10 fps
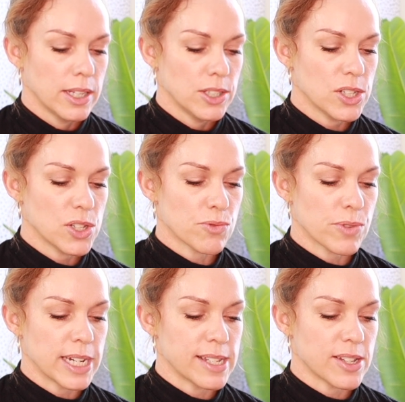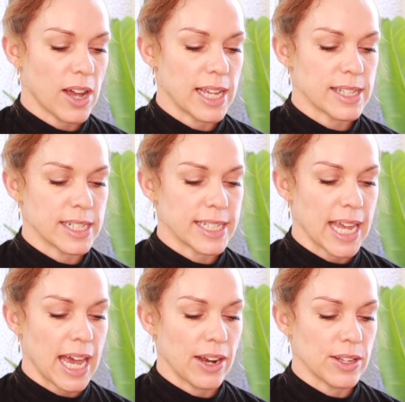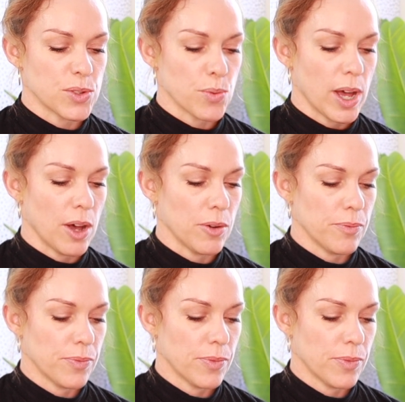just to resize it down as well.